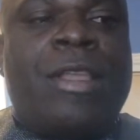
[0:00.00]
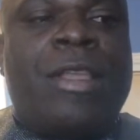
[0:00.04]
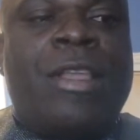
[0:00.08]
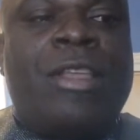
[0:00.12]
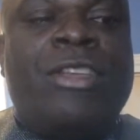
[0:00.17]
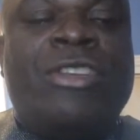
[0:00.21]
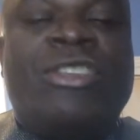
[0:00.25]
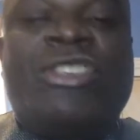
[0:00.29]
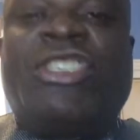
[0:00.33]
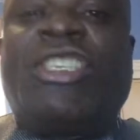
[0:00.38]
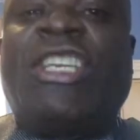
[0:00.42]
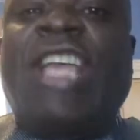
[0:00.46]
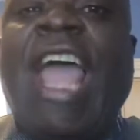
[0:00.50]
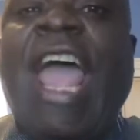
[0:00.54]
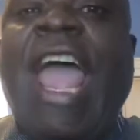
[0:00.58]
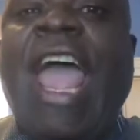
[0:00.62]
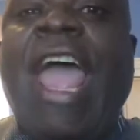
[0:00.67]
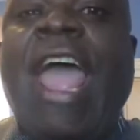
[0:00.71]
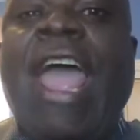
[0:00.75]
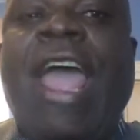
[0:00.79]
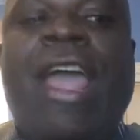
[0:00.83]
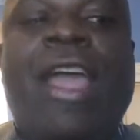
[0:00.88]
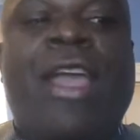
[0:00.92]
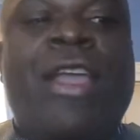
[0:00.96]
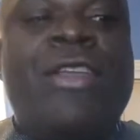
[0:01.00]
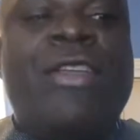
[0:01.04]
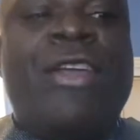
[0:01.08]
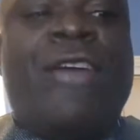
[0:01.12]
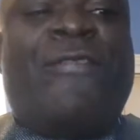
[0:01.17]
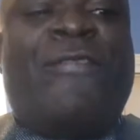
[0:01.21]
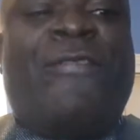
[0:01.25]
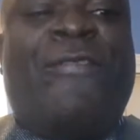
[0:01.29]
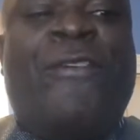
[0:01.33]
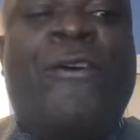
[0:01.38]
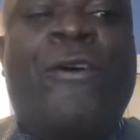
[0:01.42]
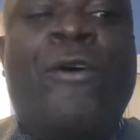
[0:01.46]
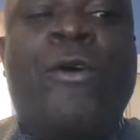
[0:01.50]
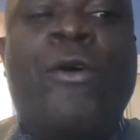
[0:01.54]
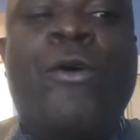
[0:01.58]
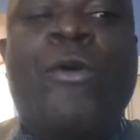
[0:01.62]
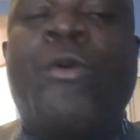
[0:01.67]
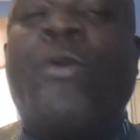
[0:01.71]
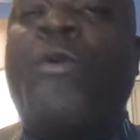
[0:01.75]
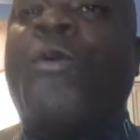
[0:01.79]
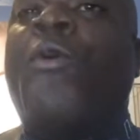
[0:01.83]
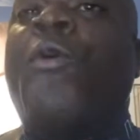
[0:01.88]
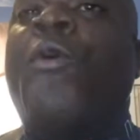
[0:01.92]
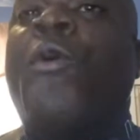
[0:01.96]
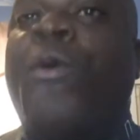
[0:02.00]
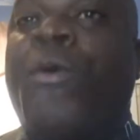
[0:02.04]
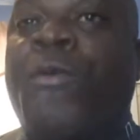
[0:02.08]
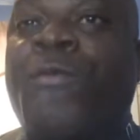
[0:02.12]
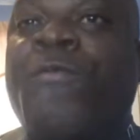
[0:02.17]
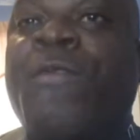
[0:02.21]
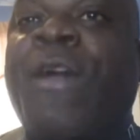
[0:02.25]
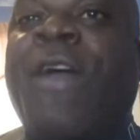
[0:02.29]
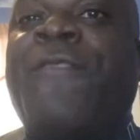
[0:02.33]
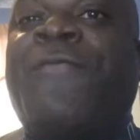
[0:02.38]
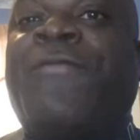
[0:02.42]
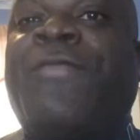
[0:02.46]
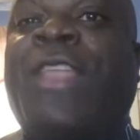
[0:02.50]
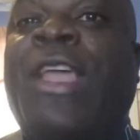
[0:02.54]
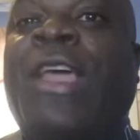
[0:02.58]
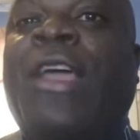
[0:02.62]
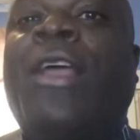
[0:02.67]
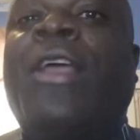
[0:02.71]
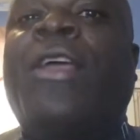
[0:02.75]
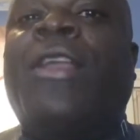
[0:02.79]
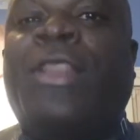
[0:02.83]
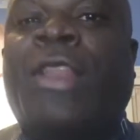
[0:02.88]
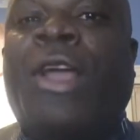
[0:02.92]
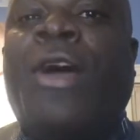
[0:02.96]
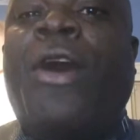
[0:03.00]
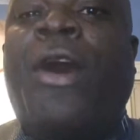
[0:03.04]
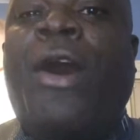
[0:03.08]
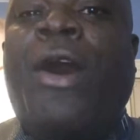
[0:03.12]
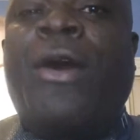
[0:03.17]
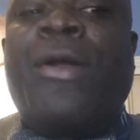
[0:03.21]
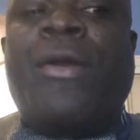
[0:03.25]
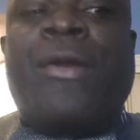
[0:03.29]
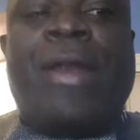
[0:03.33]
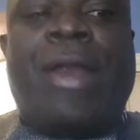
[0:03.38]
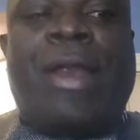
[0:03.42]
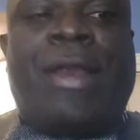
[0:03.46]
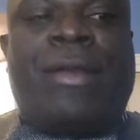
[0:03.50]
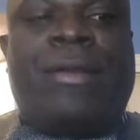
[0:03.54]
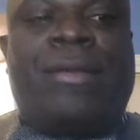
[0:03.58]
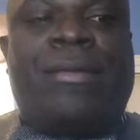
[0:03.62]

Share your food with the hungry.